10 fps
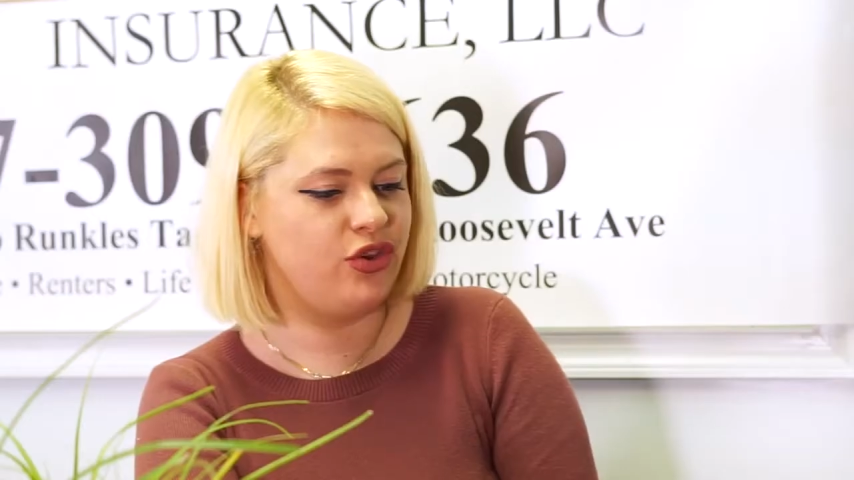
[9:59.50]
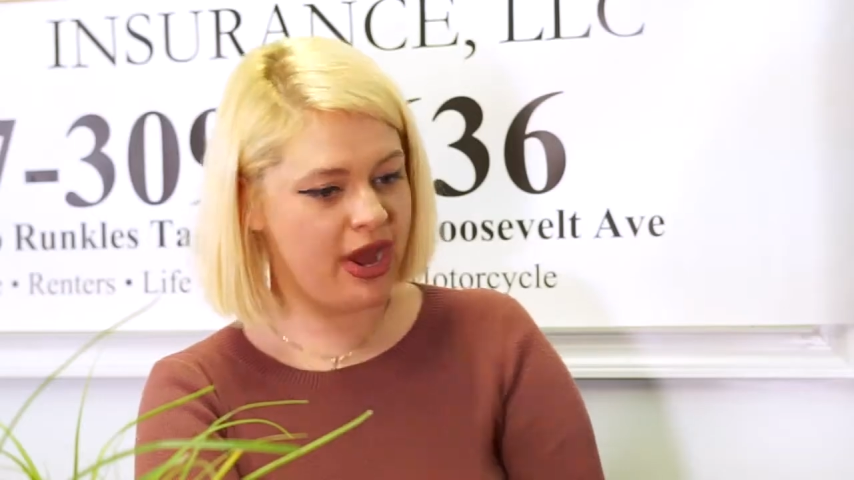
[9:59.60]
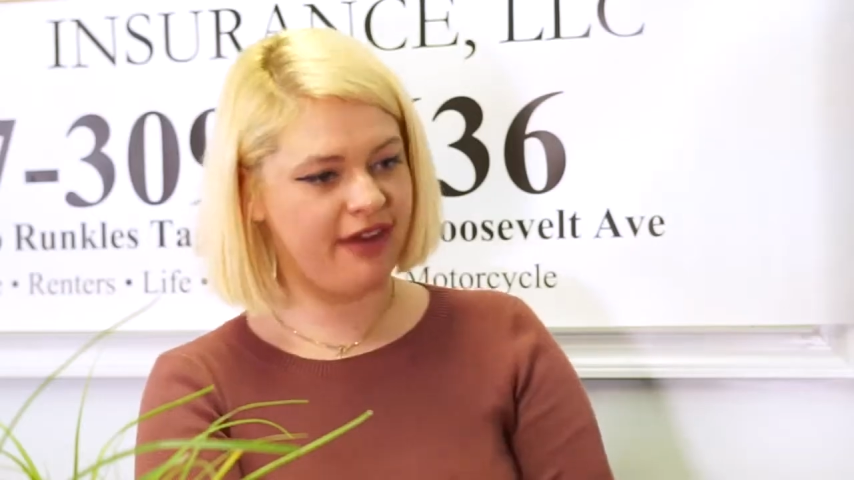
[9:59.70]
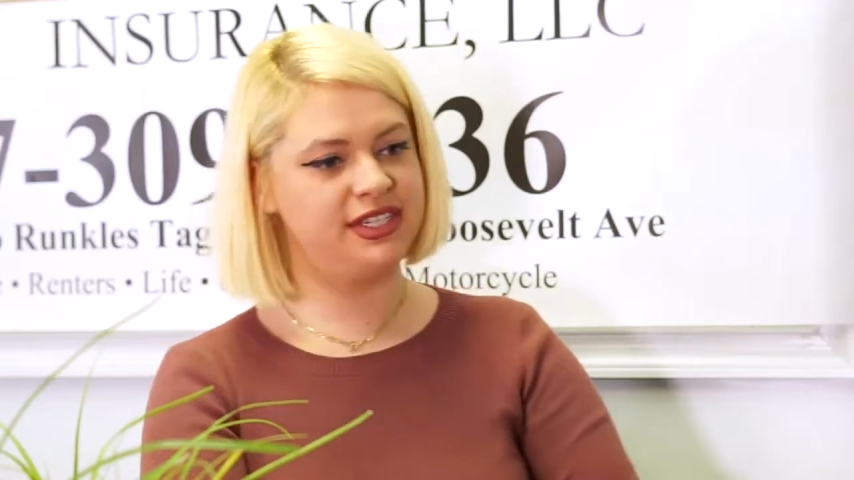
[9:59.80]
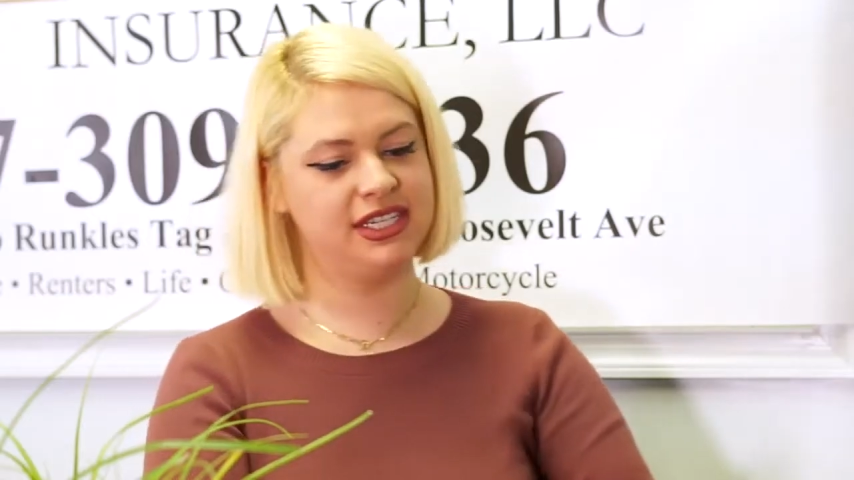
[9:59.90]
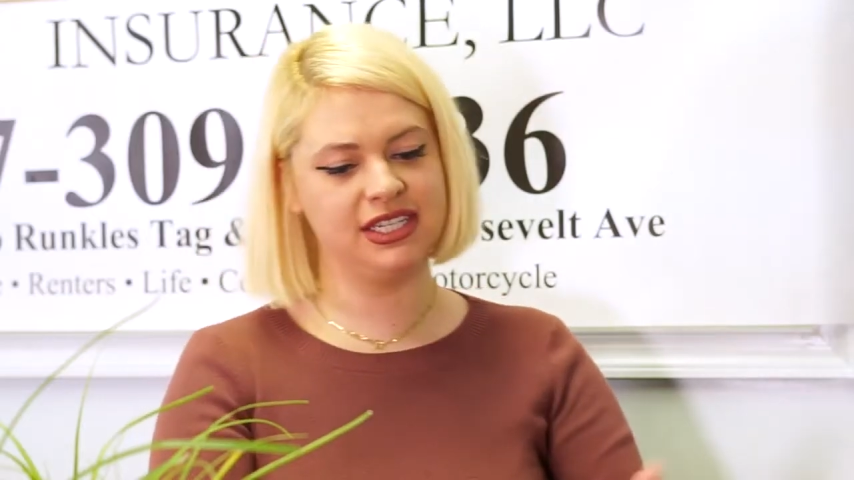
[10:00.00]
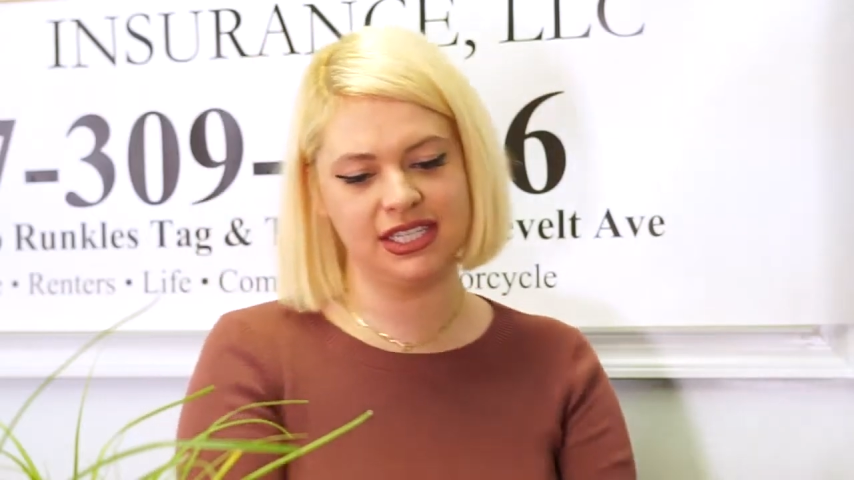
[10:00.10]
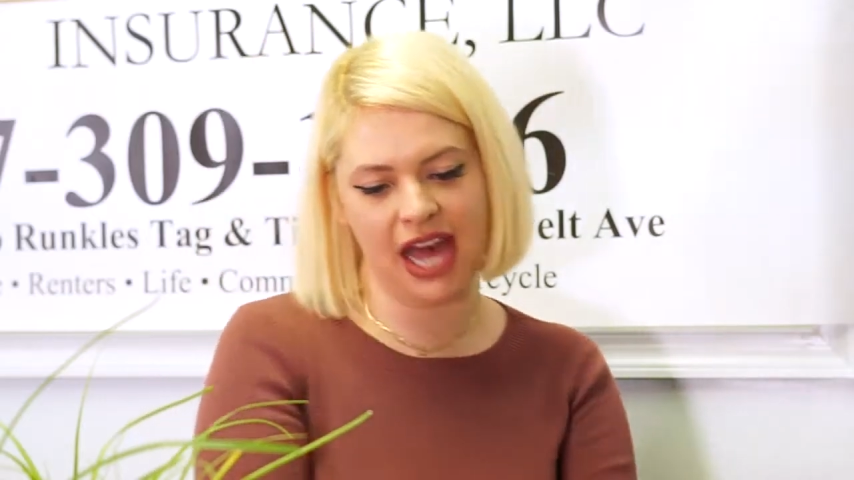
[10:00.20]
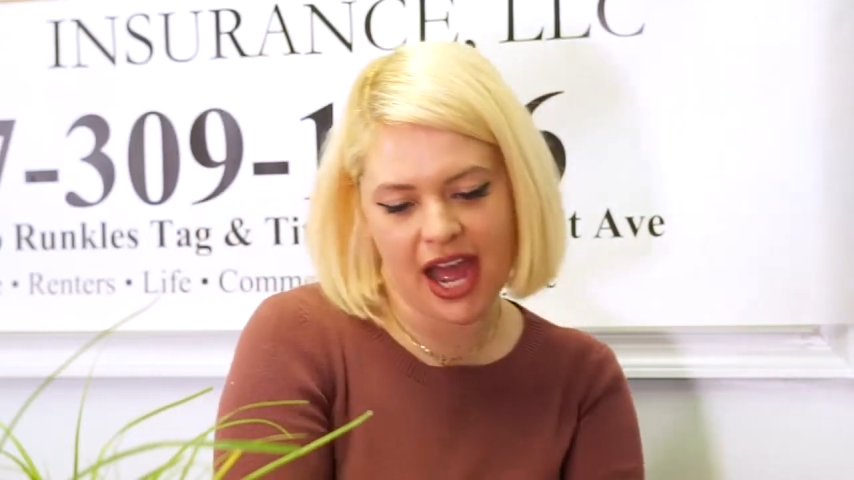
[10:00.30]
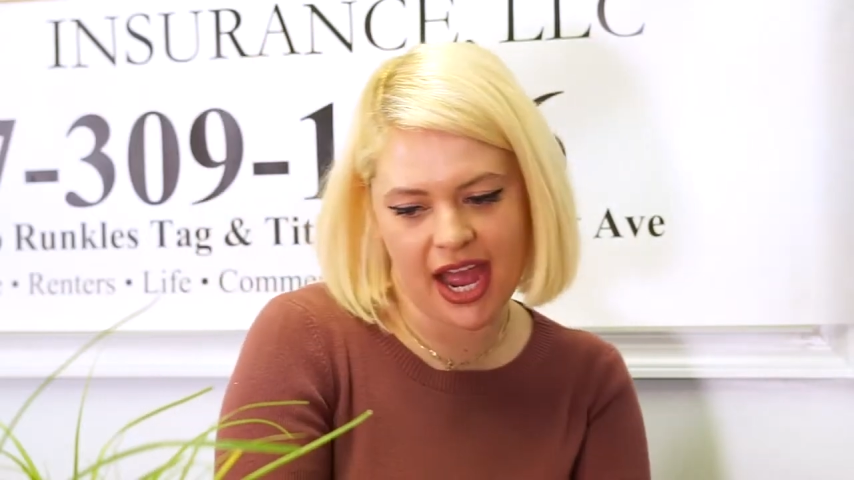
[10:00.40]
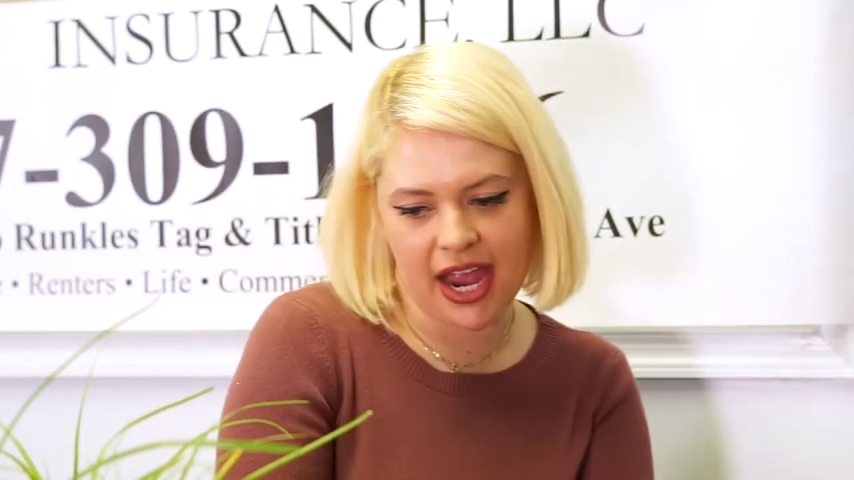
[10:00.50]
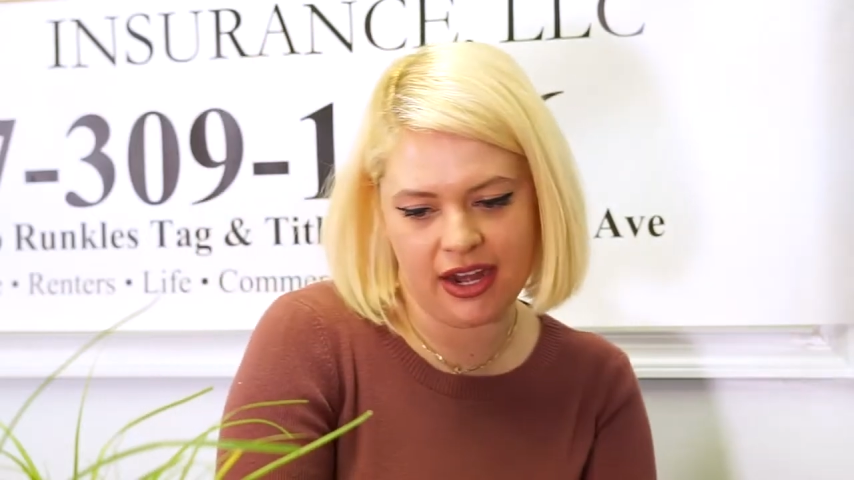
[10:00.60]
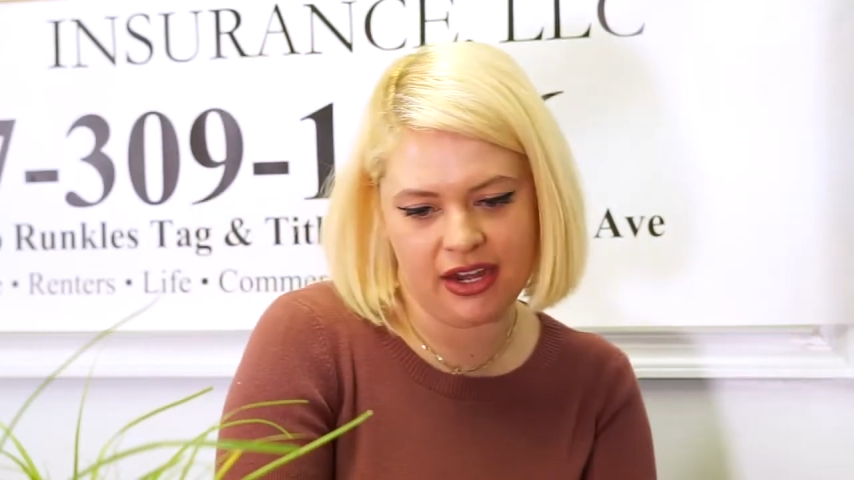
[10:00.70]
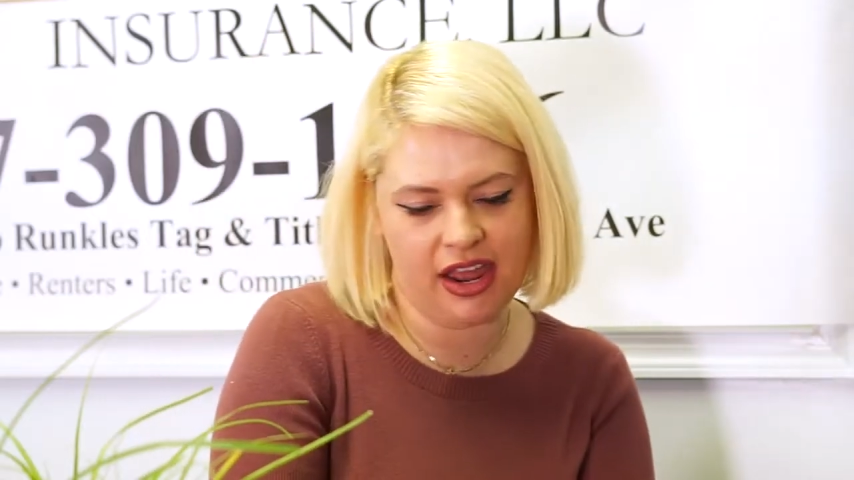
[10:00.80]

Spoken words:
you have to decide